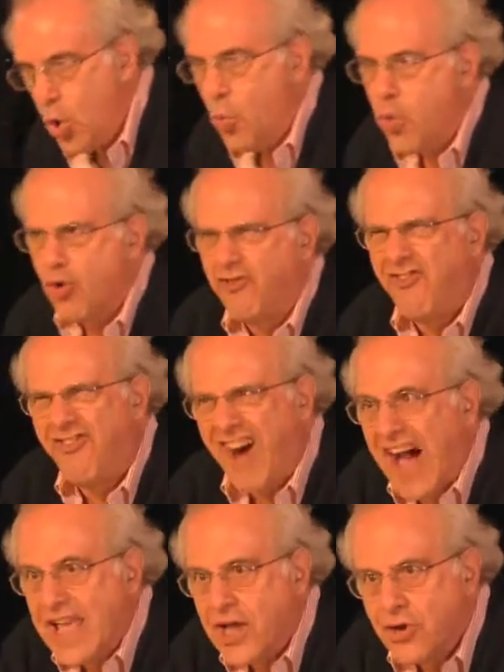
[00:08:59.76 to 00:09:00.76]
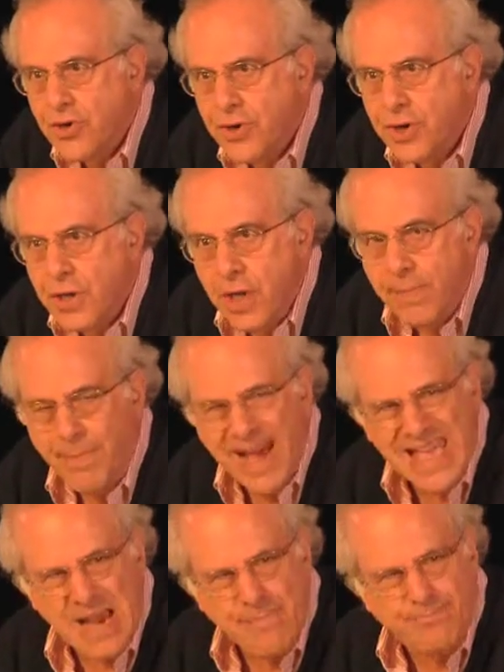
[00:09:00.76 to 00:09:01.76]
were fired
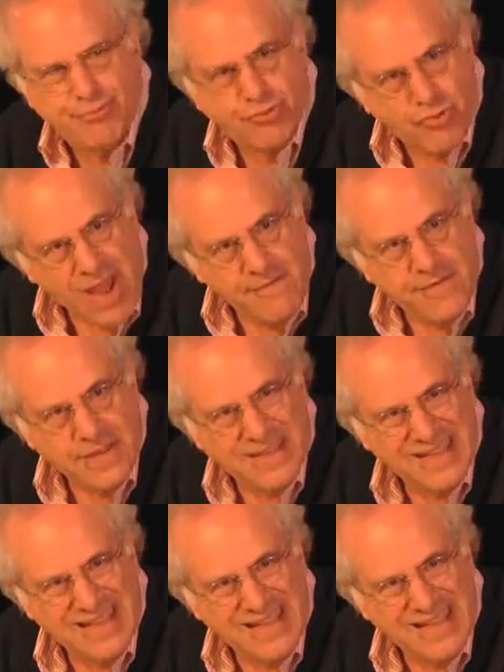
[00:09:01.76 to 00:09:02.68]
by a private